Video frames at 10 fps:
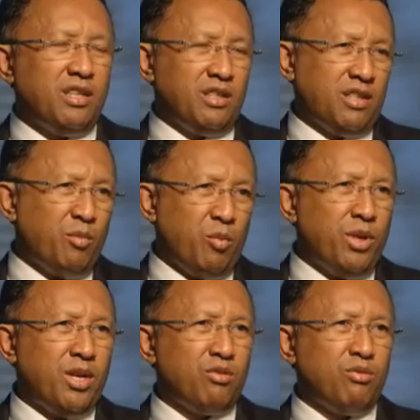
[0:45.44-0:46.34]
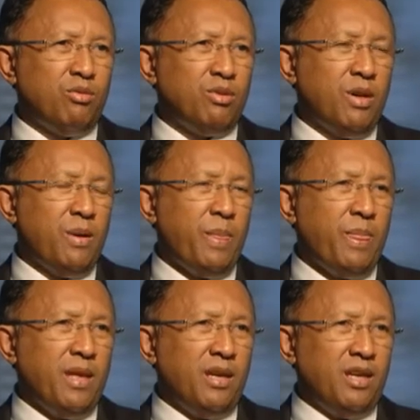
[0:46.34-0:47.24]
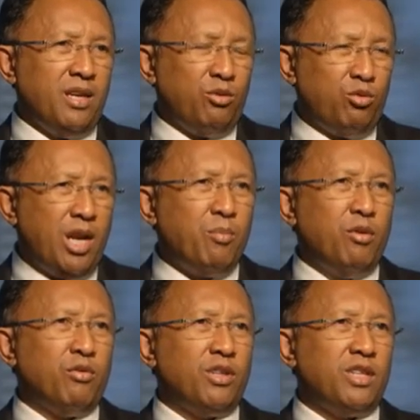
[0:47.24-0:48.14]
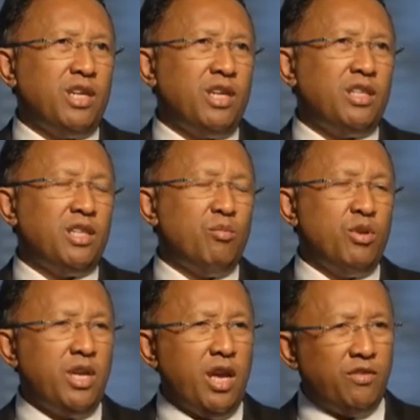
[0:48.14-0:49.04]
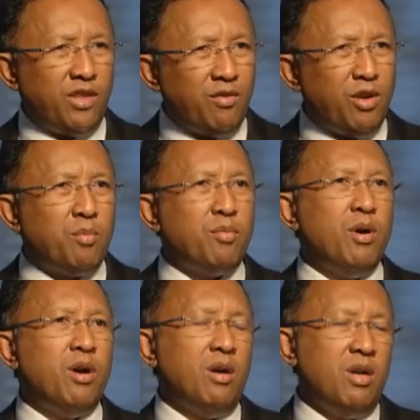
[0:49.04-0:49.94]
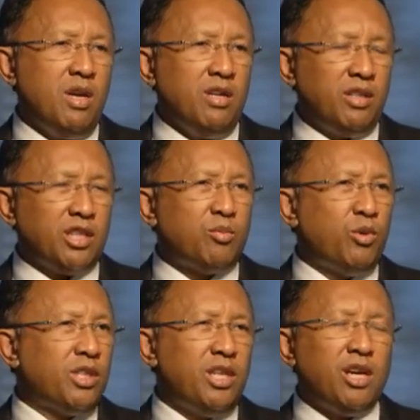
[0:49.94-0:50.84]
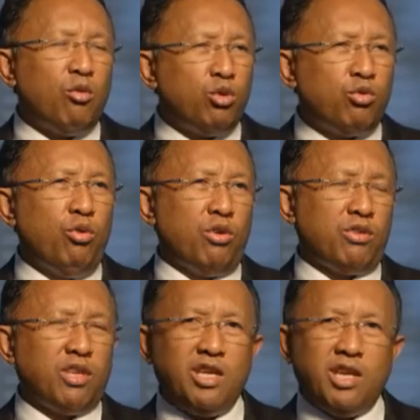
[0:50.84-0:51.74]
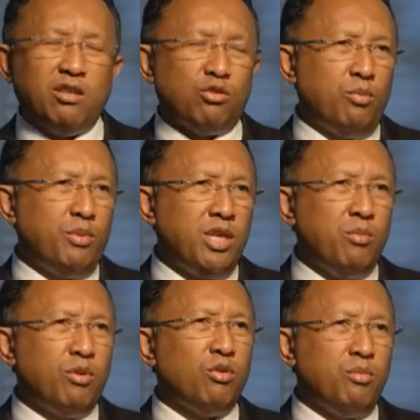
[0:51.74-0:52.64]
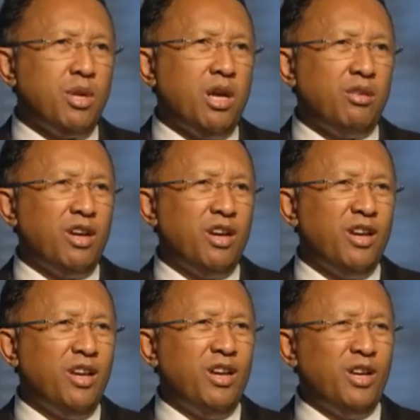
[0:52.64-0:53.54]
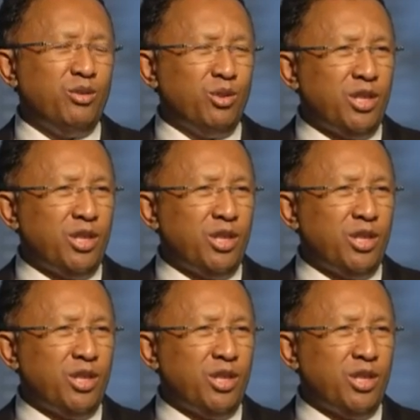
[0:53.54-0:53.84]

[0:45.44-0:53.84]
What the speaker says: its people out of poverty, to exploit resources which are in this country for the good of the people.